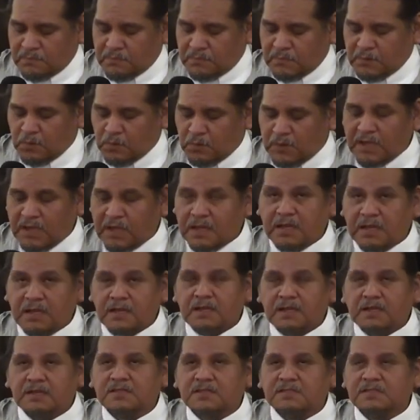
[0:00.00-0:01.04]
A
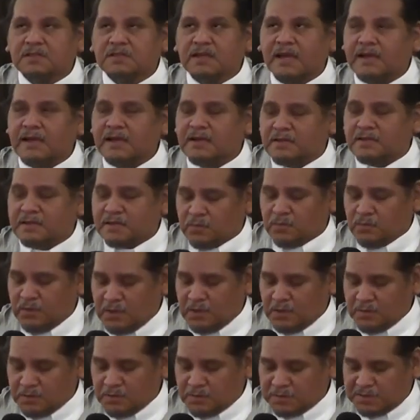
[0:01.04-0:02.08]
way in this land that we
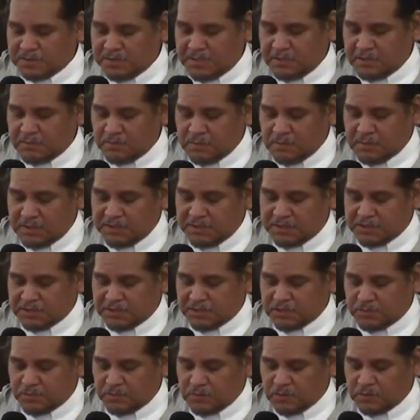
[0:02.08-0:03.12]
understand
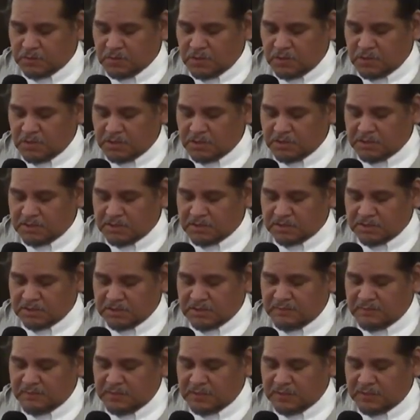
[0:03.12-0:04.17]
relationship with God is
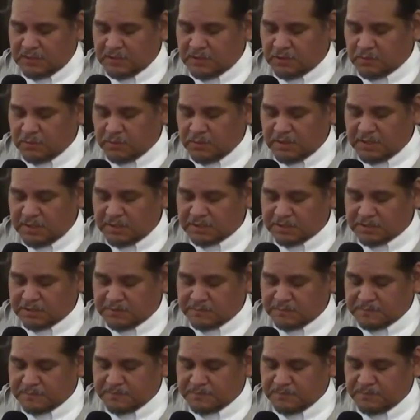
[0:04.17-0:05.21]
living in
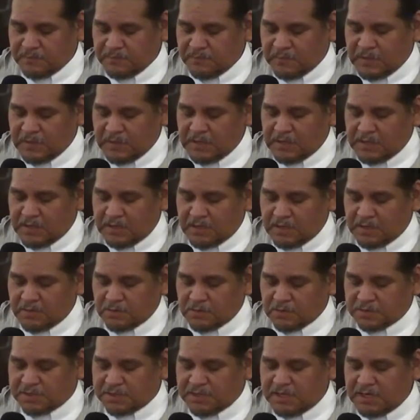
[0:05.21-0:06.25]
creation and
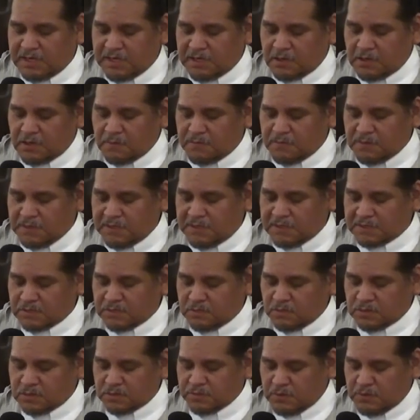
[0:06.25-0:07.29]
understanding our place
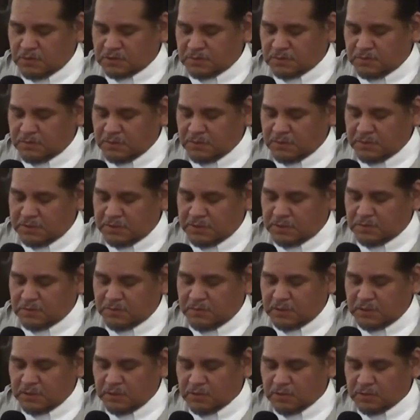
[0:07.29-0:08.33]
and responsibility to
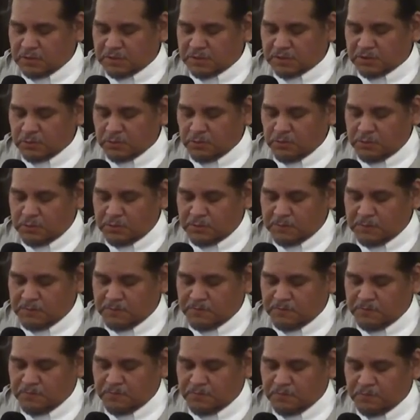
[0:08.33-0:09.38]
be a good steward,
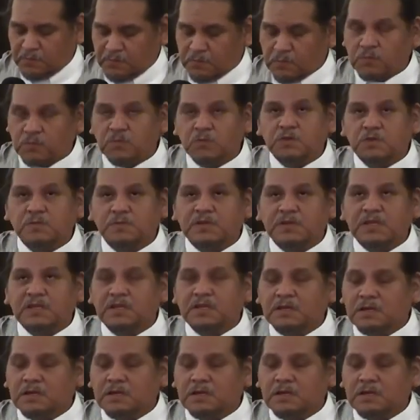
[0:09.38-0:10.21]
to be